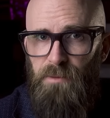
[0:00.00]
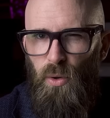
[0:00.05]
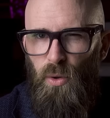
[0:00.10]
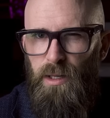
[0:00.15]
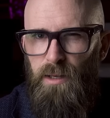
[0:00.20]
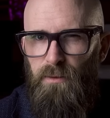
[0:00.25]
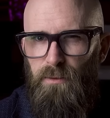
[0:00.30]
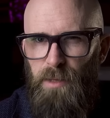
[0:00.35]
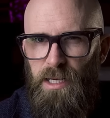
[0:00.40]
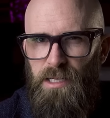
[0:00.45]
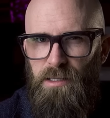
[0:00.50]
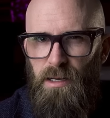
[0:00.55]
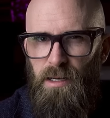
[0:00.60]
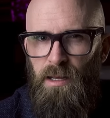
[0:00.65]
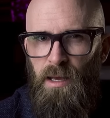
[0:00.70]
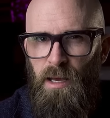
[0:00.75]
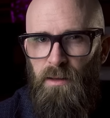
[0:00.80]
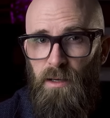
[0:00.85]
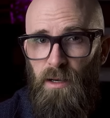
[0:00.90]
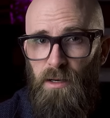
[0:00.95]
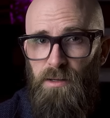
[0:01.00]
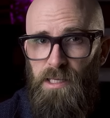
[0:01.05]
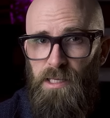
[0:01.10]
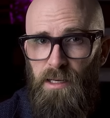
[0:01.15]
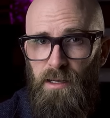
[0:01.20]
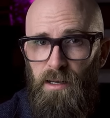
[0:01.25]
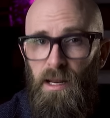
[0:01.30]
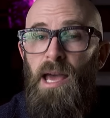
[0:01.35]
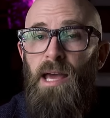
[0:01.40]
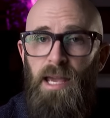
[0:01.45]
All the information that goes
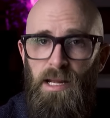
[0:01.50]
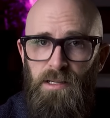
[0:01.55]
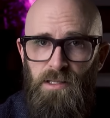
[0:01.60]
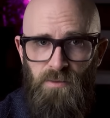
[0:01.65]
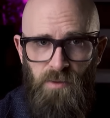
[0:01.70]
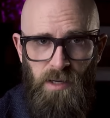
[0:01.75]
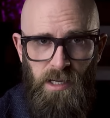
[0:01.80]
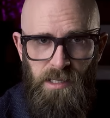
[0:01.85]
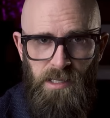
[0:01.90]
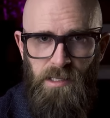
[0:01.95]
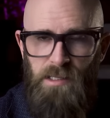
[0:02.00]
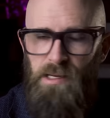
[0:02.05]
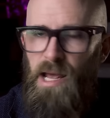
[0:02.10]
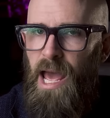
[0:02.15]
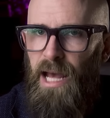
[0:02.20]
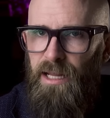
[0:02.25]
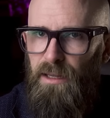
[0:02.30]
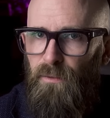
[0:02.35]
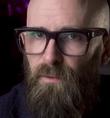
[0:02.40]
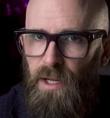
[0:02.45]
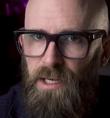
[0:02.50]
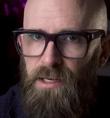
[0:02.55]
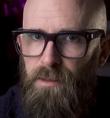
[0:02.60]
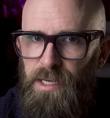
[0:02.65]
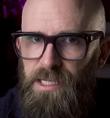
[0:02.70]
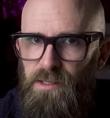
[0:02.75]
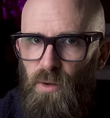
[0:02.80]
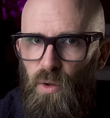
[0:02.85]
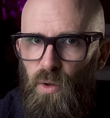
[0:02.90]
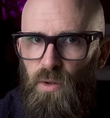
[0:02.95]
in gets released, and the
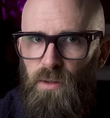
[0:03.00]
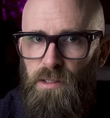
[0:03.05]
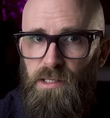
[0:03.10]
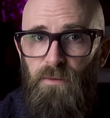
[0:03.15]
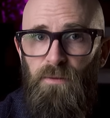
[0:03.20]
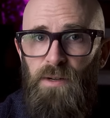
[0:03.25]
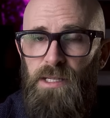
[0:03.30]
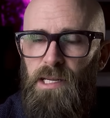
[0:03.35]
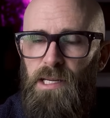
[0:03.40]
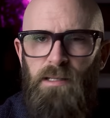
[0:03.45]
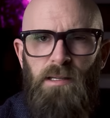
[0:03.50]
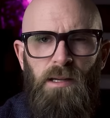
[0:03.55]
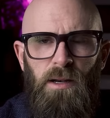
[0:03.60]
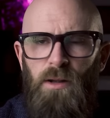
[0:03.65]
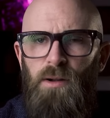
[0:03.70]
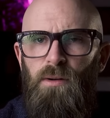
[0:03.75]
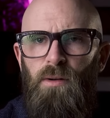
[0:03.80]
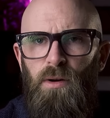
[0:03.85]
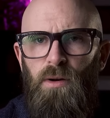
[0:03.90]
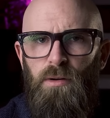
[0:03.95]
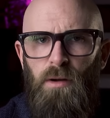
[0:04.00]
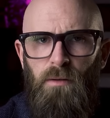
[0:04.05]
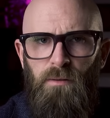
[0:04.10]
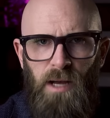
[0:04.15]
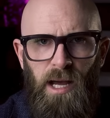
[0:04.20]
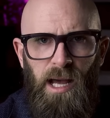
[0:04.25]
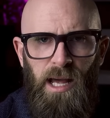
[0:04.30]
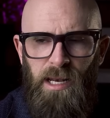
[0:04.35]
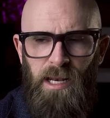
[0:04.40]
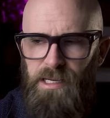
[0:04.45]
fundamental laws of physics are no longer
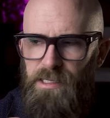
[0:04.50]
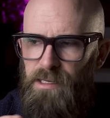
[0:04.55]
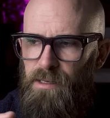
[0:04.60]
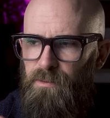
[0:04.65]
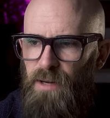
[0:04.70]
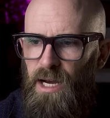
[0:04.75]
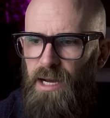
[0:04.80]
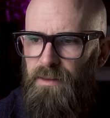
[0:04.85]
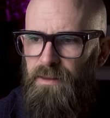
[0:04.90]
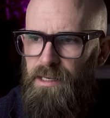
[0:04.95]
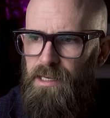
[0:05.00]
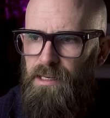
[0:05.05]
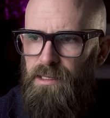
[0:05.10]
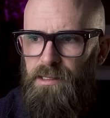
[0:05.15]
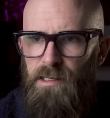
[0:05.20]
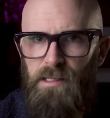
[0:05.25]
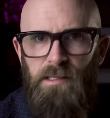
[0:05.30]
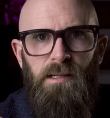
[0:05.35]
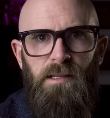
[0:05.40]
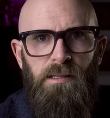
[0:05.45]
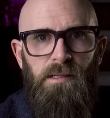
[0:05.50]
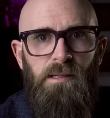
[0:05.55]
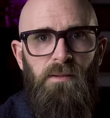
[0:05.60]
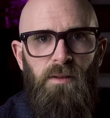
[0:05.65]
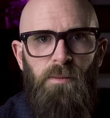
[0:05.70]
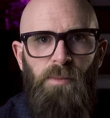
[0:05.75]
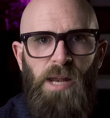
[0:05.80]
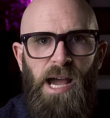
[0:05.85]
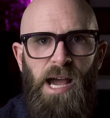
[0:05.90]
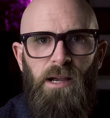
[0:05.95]
violated by the existence of
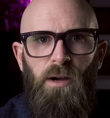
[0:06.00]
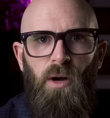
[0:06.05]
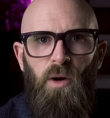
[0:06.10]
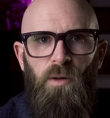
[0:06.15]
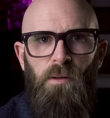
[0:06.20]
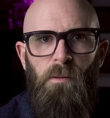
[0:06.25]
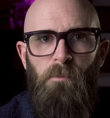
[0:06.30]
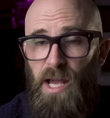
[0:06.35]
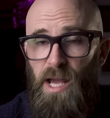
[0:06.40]
the black hole.